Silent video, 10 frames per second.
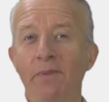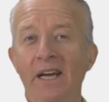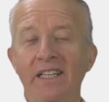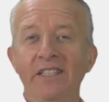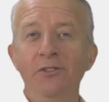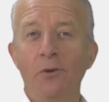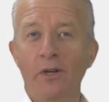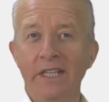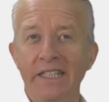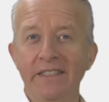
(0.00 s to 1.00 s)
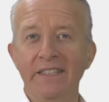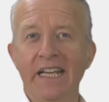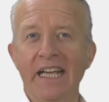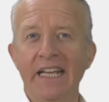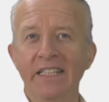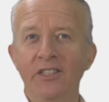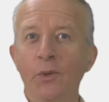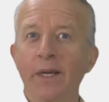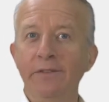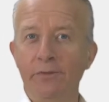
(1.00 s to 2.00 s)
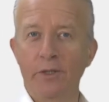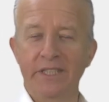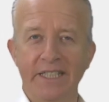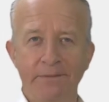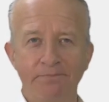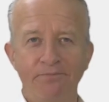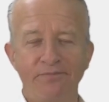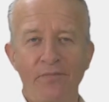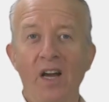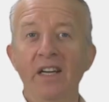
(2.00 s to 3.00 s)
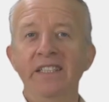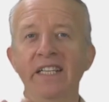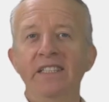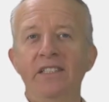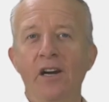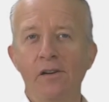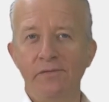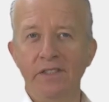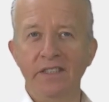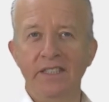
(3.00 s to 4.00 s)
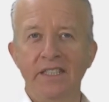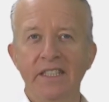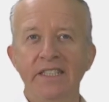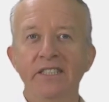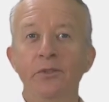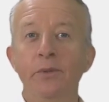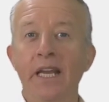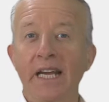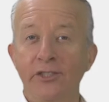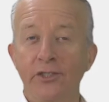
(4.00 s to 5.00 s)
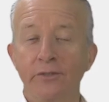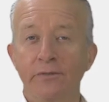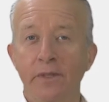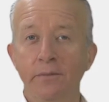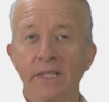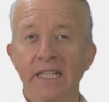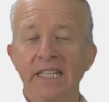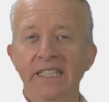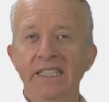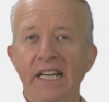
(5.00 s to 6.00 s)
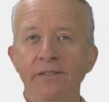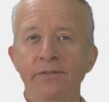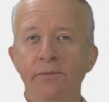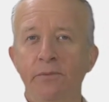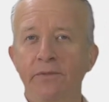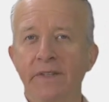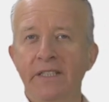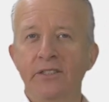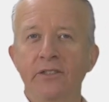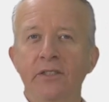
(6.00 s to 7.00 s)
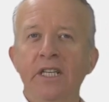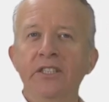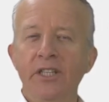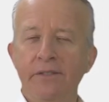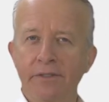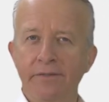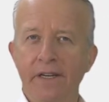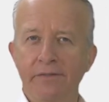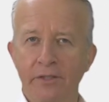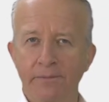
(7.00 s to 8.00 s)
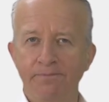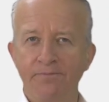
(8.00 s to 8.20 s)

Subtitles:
back in New Orleans in 2014. I attended a conference and listened to a lecture from Stanford professor Jeffrey Pfeffer.